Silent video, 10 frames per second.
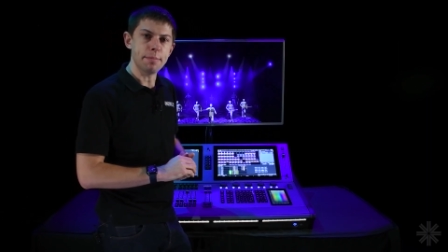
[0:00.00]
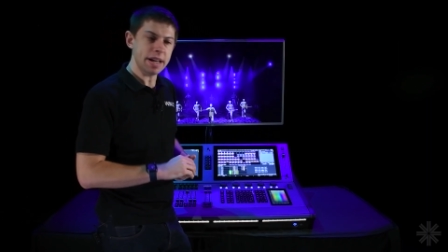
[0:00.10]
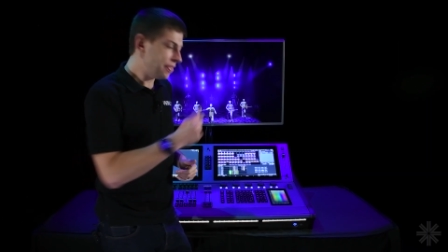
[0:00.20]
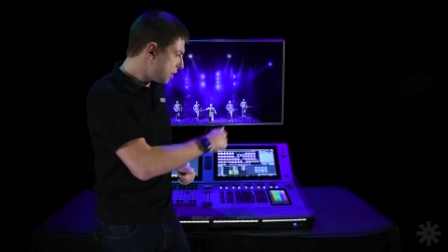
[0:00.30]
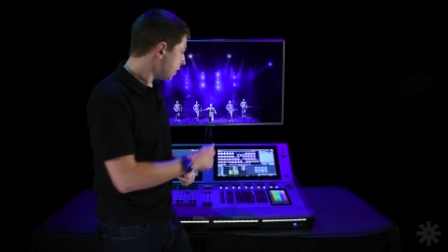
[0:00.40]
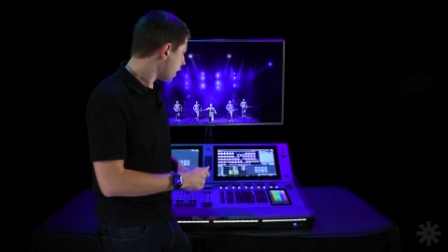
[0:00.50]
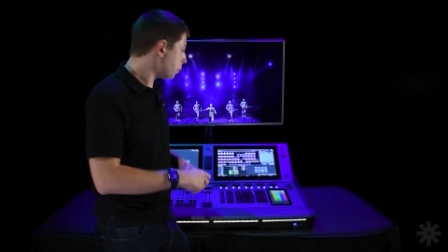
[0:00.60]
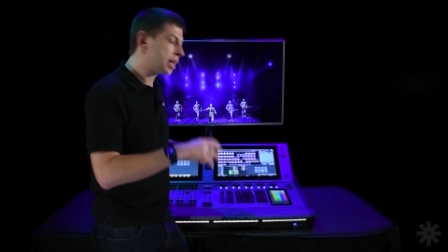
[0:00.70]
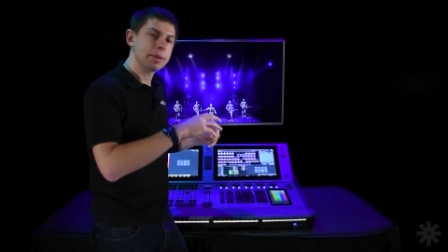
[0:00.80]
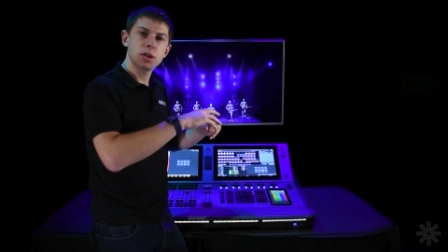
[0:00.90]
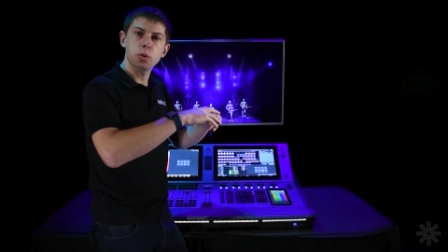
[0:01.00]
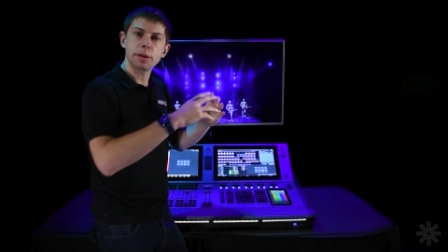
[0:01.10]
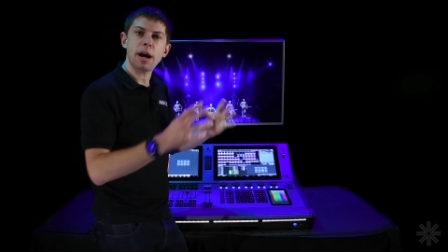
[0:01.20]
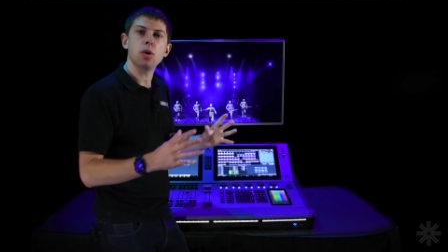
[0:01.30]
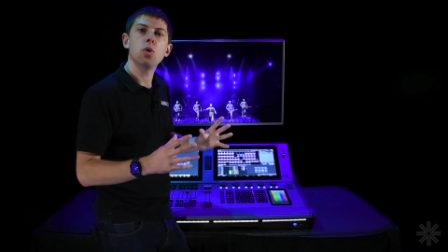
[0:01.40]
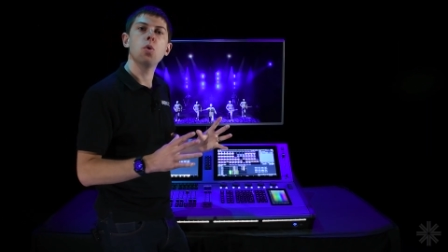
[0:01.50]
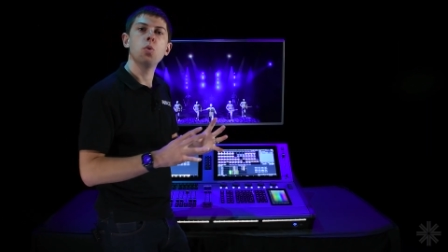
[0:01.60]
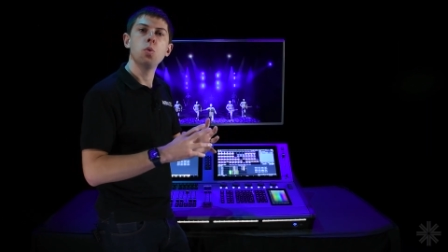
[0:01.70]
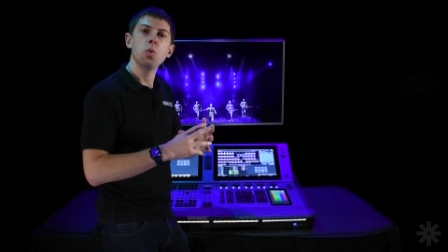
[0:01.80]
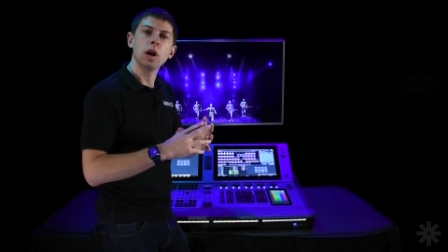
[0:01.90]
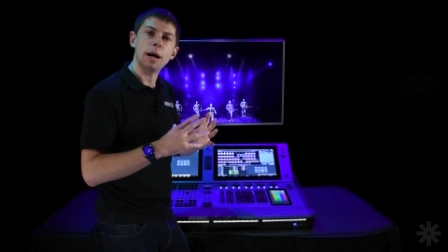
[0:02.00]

In this video, we're going to be talking all